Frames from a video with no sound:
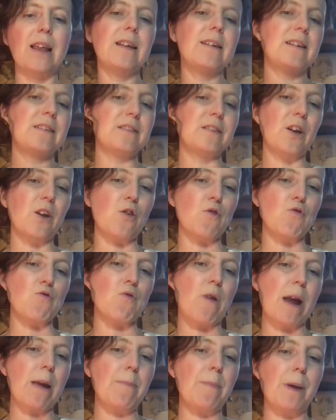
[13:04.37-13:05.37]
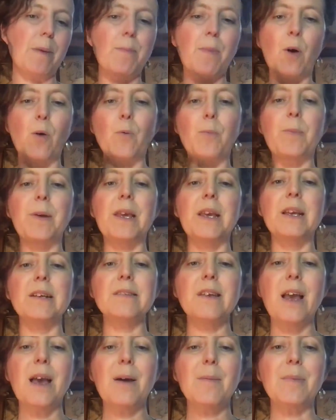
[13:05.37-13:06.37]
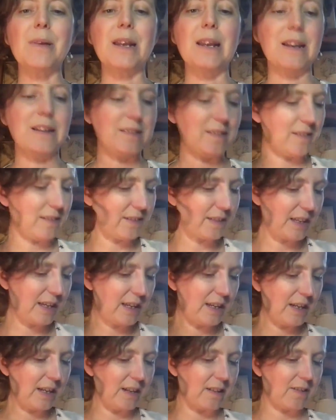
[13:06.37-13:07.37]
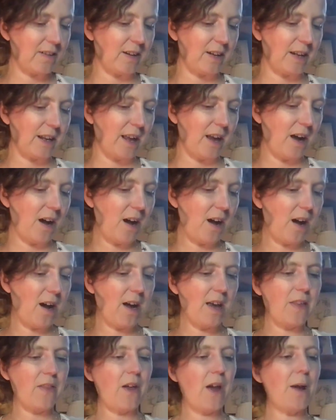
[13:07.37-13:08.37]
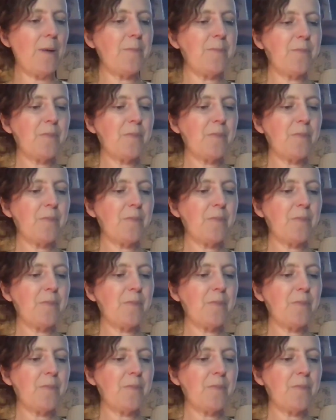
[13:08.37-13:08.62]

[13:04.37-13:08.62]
It isn't a great big bold piece, but it isn't teeny tiny either.